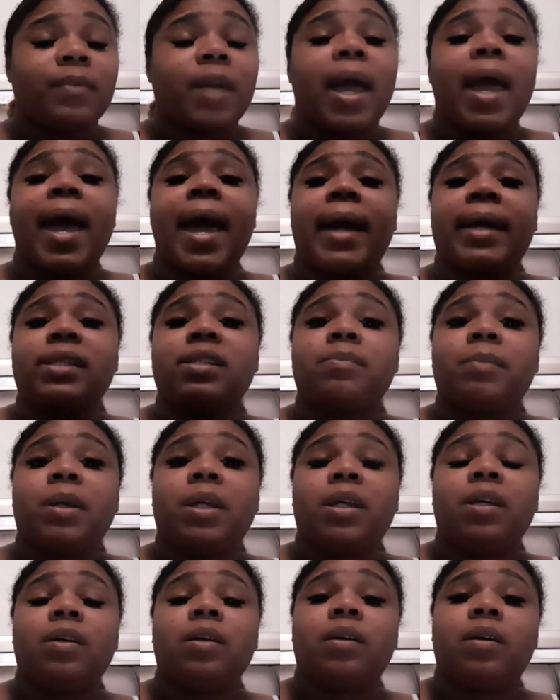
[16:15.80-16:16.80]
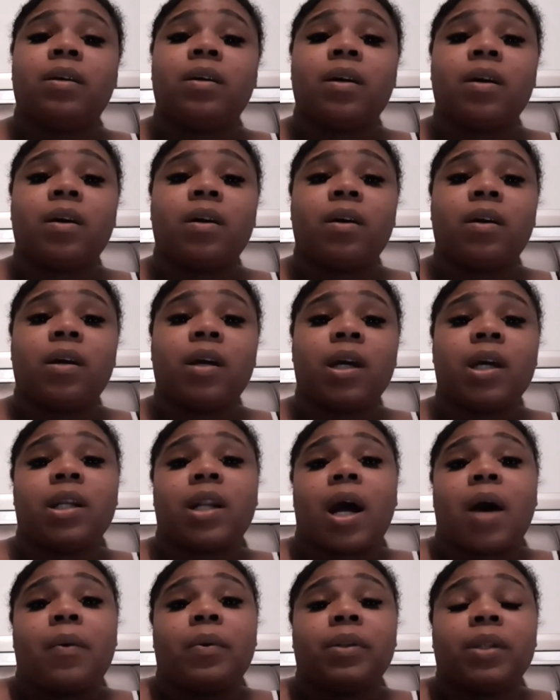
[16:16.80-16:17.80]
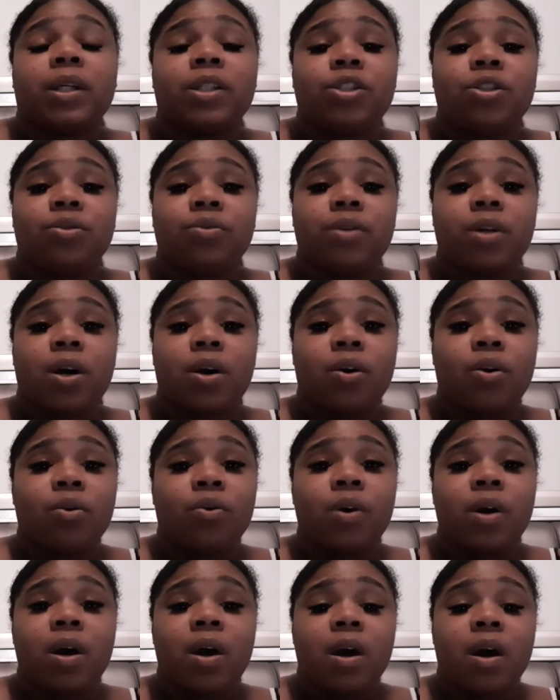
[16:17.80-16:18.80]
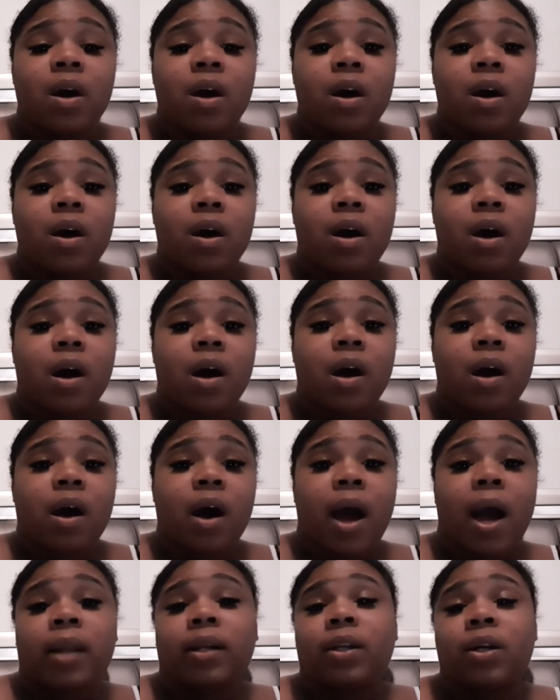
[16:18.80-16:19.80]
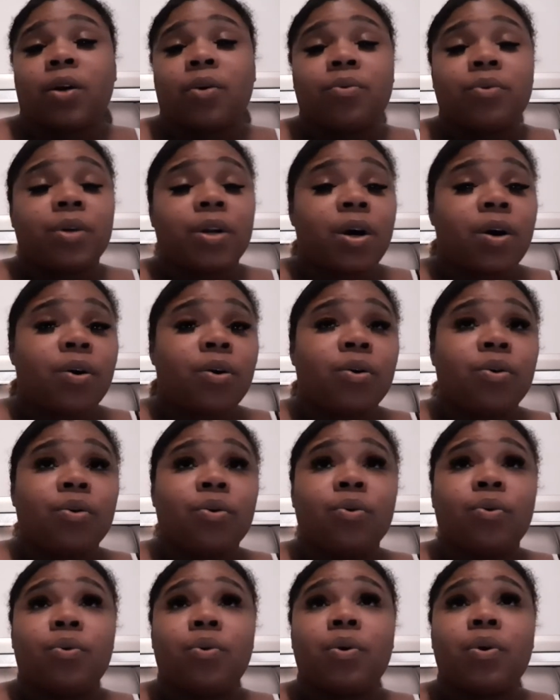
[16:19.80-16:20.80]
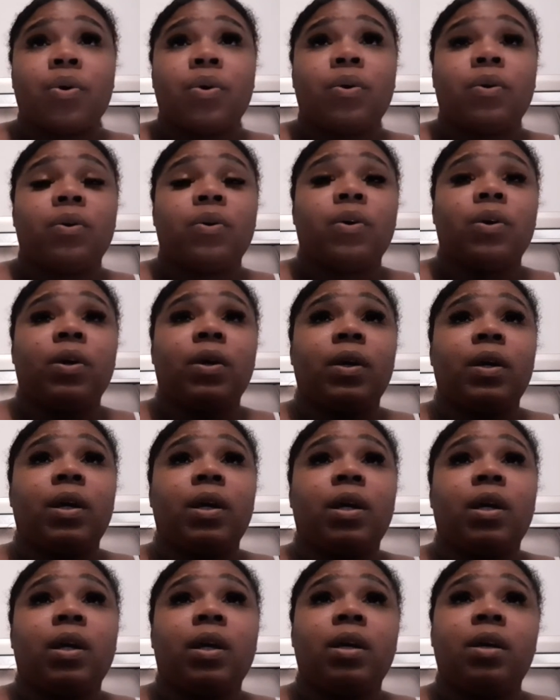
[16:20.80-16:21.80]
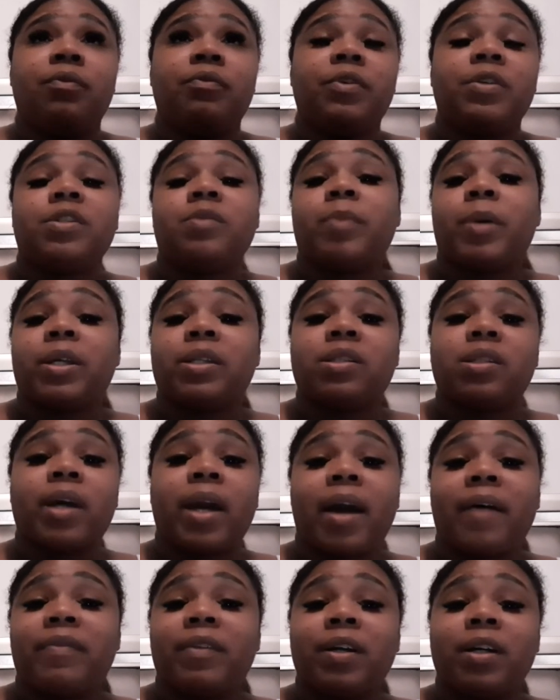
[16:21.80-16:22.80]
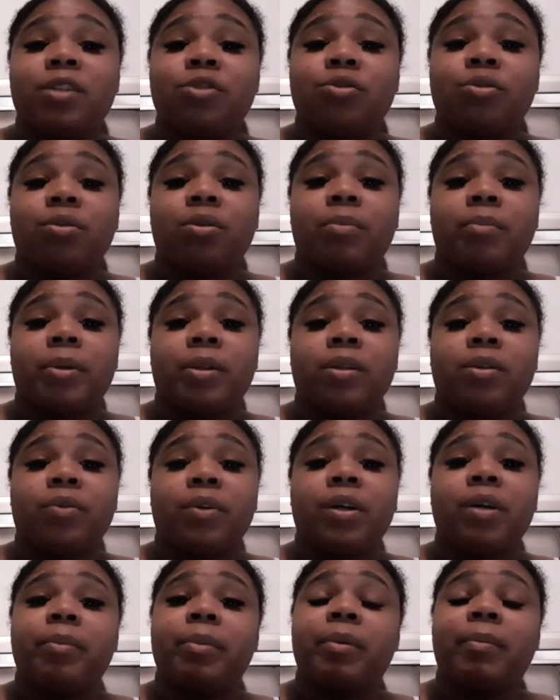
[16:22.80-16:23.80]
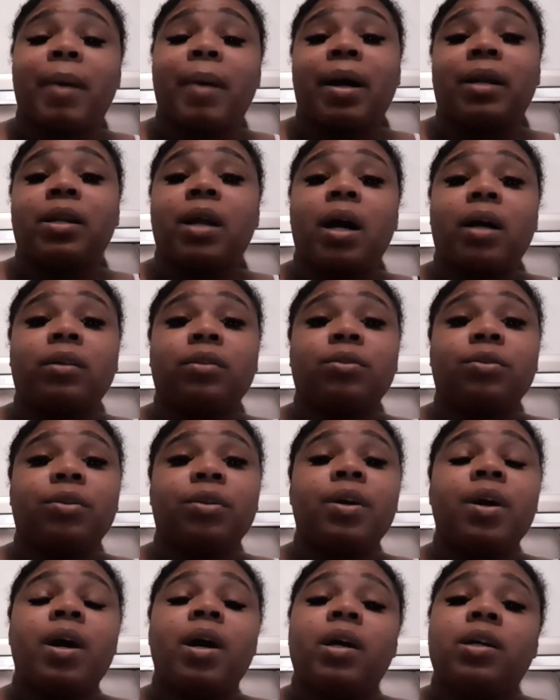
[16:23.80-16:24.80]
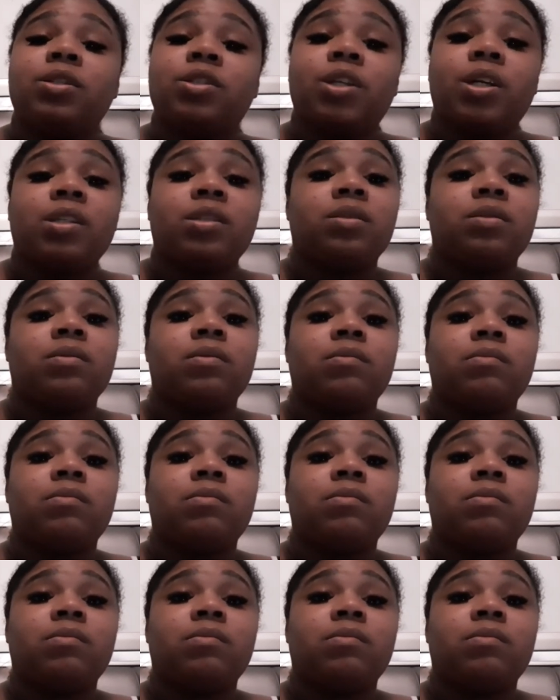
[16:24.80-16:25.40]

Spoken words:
ask me and I will let you know. I don't know if it's best to have the 100 milligram, but my doctor just